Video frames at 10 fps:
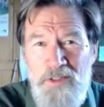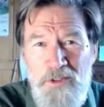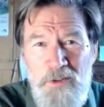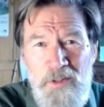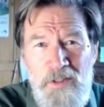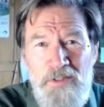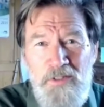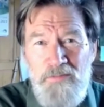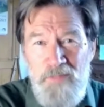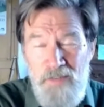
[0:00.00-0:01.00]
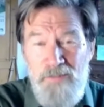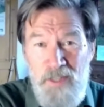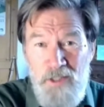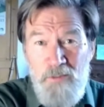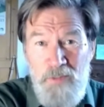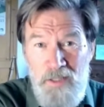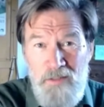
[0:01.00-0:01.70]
and squirrels if they're not being